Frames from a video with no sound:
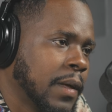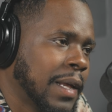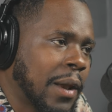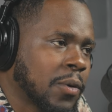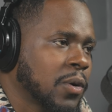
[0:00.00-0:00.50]

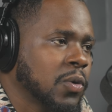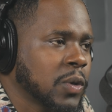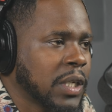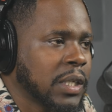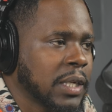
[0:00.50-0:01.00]
And I don't know who
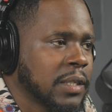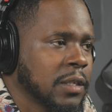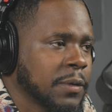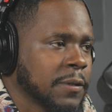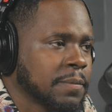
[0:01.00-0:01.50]
said that
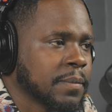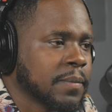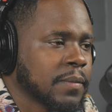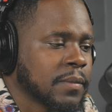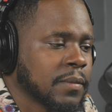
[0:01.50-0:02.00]
to me.
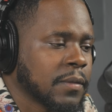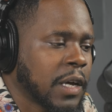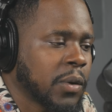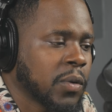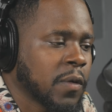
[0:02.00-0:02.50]

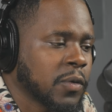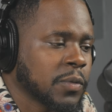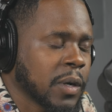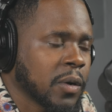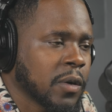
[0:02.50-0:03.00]
I don't know if it was
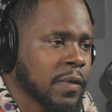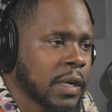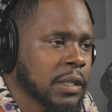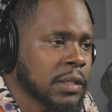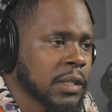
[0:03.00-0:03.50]
my
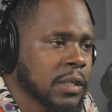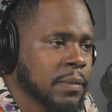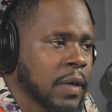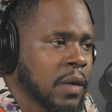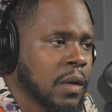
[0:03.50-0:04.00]
girlfriend at the
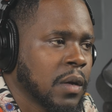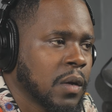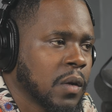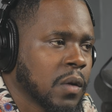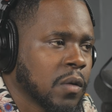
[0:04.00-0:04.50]
time
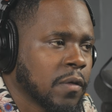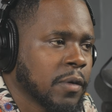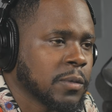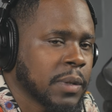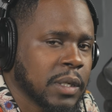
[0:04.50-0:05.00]
or if it
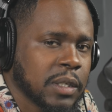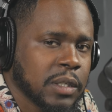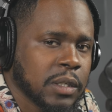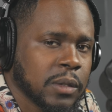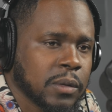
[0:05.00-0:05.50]
was my auntie
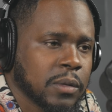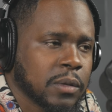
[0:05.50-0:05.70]
Sil.